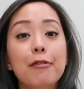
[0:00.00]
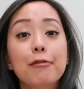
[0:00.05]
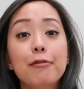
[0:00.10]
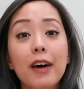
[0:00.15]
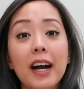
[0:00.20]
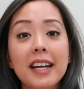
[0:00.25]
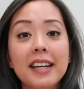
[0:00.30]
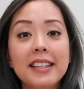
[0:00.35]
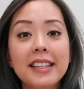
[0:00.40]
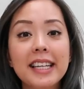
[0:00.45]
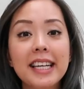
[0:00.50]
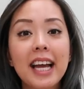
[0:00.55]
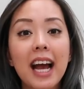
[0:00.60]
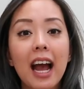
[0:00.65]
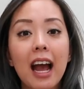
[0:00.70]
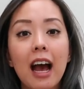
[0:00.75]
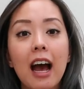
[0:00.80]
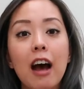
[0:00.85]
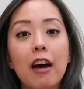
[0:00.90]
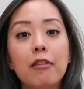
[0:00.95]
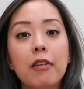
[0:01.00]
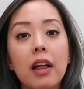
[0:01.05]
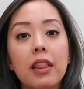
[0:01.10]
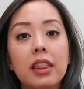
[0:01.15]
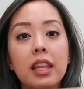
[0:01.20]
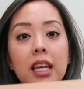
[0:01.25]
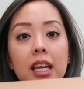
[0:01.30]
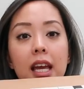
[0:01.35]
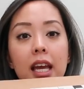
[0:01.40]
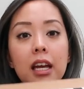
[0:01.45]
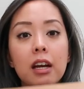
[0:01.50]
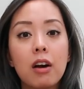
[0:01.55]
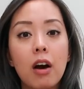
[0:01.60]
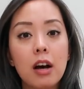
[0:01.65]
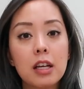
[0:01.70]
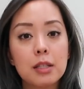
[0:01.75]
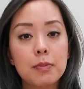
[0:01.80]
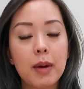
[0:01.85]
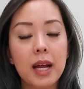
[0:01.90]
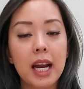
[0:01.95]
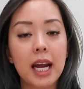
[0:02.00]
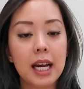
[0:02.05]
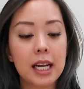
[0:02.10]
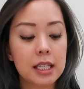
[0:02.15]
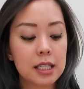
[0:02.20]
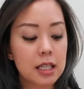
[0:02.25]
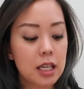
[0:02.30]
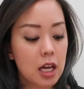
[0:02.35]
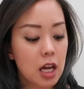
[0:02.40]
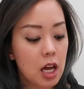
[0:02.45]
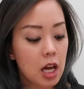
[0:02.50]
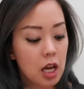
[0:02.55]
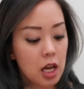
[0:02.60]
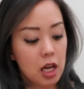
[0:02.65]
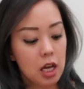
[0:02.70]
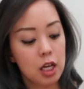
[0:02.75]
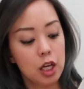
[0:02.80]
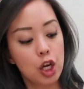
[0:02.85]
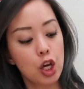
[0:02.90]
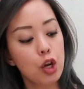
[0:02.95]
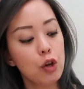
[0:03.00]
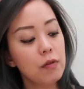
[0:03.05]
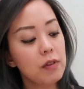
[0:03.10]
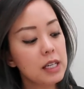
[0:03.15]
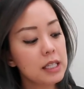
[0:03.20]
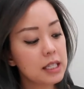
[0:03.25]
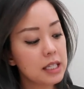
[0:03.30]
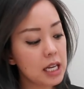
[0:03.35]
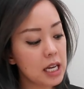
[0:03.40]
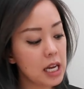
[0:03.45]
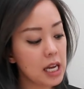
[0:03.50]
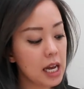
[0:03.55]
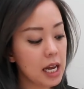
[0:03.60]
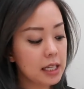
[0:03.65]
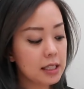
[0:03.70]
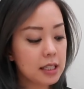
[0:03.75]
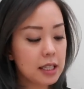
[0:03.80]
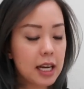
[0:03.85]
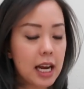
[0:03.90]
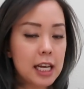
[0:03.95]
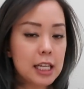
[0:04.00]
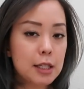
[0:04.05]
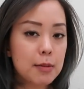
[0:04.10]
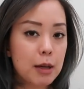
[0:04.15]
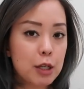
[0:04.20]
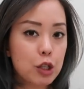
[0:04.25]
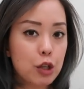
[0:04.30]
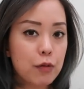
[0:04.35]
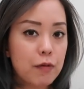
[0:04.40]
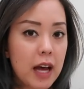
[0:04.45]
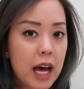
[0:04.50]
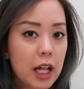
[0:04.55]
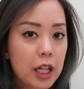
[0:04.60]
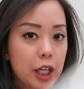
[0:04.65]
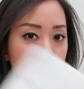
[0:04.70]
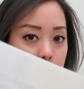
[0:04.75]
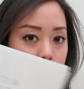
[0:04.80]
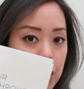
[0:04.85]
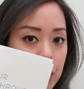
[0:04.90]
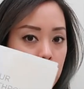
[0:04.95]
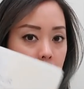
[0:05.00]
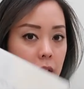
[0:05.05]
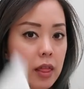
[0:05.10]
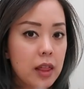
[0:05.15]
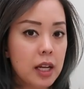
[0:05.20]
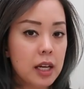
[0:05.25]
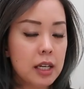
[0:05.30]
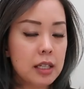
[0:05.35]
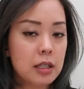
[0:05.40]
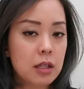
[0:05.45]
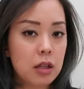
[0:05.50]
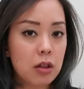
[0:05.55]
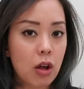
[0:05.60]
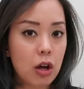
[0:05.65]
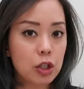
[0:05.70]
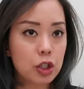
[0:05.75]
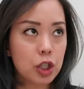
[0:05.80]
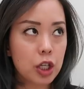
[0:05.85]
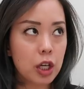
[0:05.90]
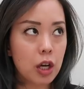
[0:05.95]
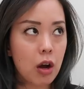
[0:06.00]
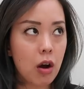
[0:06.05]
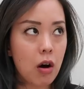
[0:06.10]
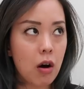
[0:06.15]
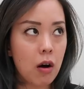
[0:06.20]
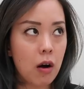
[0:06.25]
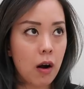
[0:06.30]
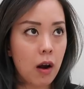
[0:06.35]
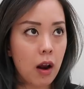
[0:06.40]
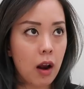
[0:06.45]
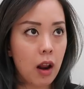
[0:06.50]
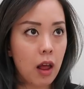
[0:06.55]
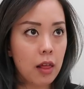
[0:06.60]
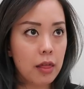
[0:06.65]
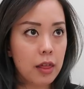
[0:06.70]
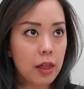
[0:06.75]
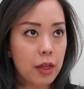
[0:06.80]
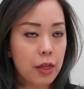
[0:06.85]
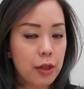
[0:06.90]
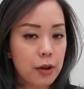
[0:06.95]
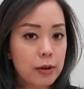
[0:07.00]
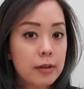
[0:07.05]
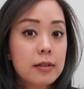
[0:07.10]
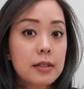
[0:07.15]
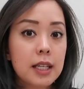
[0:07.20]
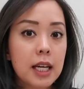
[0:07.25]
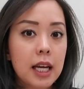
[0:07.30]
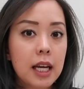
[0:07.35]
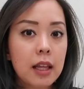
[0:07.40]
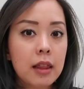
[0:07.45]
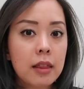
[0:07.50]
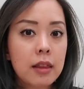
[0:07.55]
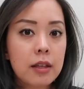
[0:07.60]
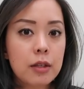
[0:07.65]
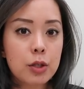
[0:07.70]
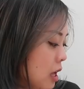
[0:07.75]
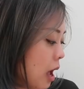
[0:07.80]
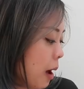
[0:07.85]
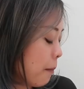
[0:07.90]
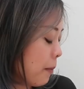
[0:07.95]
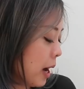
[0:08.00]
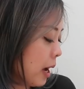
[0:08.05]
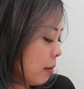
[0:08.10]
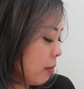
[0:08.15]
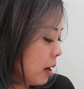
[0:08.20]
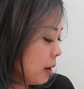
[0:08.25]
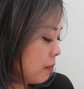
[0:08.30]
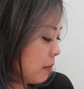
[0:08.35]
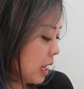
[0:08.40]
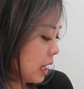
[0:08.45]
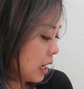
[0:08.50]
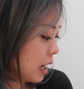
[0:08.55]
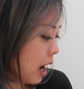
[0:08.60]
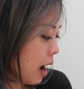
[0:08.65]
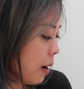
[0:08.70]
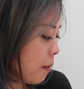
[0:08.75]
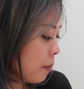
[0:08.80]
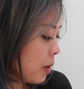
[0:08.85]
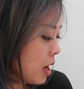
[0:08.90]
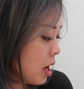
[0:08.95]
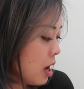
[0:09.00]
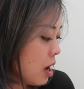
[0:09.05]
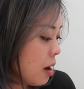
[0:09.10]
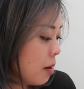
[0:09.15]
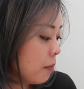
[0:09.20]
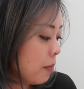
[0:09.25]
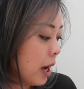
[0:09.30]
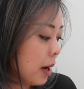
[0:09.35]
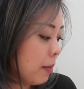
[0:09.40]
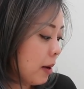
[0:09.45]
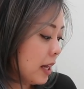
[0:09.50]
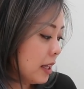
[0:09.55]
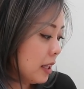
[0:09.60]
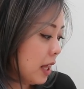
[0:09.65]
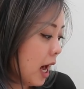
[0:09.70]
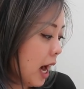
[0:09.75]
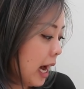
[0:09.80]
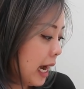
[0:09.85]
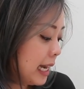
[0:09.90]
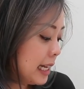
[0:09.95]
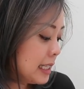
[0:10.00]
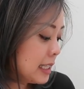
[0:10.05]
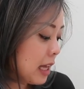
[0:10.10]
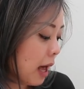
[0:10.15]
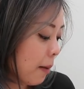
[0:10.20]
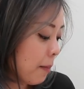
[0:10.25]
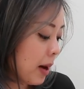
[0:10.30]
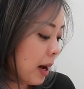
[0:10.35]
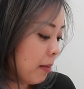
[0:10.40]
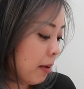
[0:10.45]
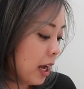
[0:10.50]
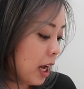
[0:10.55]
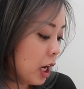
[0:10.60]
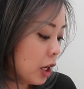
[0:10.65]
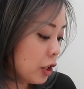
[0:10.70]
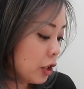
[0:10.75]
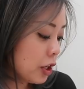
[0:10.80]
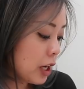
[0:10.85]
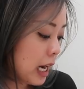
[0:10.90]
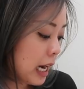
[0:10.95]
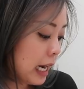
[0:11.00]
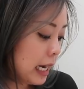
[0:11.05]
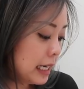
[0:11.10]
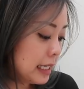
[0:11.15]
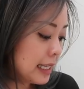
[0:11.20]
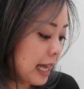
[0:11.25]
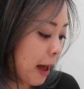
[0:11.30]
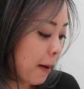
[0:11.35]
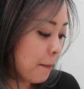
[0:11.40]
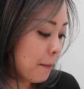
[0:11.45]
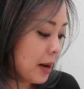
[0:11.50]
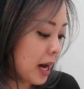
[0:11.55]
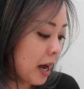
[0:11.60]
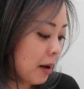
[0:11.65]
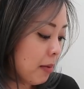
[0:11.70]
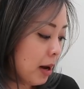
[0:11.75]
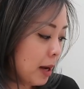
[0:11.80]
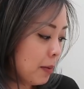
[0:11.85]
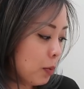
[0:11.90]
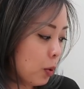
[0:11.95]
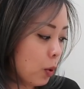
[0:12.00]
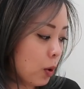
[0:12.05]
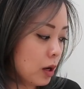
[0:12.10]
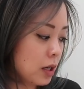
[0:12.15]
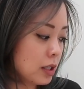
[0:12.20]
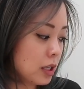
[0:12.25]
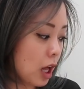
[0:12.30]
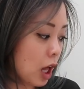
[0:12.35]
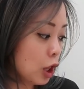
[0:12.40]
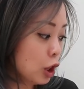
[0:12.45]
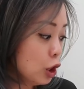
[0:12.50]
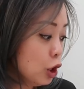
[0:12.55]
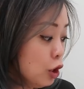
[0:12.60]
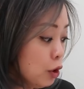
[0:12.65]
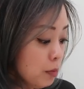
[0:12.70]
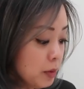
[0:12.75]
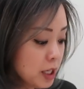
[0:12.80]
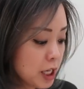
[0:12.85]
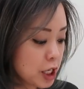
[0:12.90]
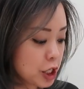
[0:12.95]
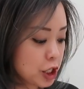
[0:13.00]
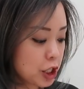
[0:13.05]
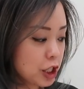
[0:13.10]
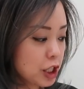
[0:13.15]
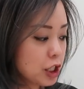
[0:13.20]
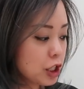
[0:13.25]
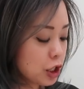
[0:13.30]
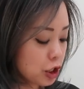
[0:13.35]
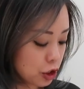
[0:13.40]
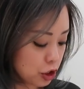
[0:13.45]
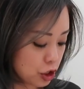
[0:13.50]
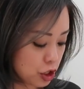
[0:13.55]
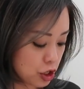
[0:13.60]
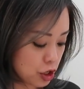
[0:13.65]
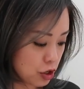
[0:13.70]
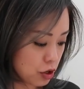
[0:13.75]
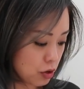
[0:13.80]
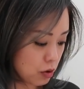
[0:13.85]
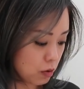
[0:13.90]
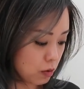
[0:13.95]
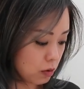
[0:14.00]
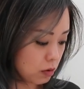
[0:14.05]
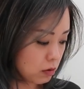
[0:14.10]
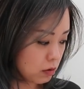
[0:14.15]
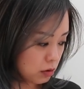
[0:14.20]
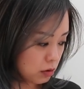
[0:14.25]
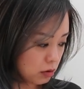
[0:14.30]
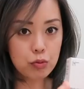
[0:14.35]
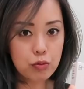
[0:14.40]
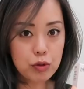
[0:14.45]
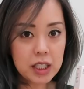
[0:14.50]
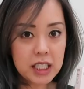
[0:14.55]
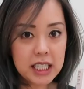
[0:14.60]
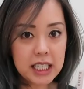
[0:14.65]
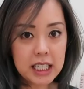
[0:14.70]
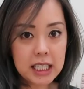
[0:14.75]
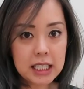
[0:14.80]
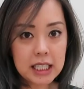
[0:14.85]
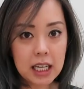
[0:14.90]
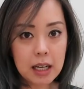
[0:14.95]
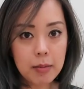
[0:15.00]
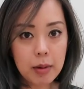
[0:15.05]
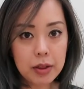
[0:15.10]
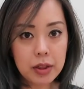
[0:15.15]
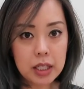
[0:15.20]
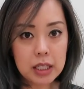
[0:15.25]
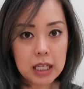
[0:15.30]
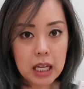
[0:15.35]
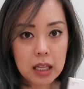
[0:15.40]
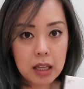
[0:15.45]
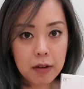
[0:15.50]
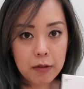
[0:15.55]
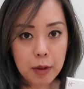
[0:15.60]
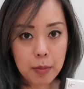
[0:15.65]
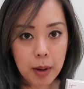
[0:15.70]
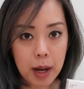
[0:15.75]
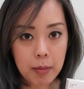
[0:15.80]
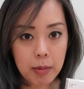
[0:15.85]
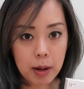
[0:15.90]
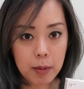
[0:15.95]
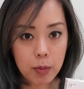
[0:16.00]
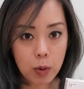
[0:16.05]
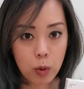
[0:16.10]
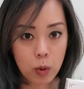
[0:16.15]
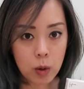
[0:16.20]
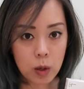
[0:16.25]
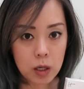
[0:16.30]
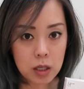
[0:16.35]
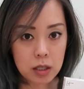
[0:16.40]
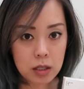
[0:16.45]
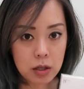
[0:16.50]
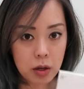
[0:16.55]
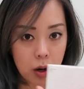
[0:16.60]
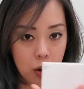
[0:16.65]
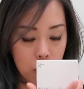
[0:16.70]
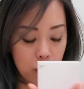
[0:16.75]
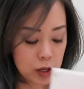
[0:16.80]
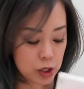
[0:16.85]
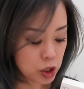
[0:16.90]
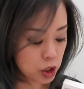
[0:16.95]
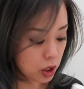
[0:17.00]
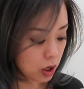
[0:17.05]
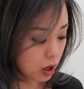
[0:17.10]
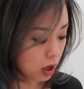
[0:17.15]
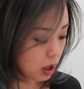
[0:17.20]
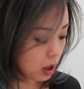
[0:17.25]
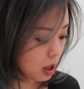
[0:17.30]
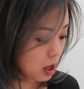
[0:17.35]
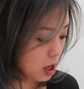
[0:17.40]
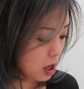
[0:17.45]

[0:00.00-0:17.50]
And finally, I have the It Cosmetics Q V C Today Special Value that is launching on the thirteenth. The Bye Bye Makeup, Bye Bye Lines, Bye Bye Under Eyes, and Bye Bye Pores Illumination. This is new. Really excited about this. I love the Bye Bye Pores original.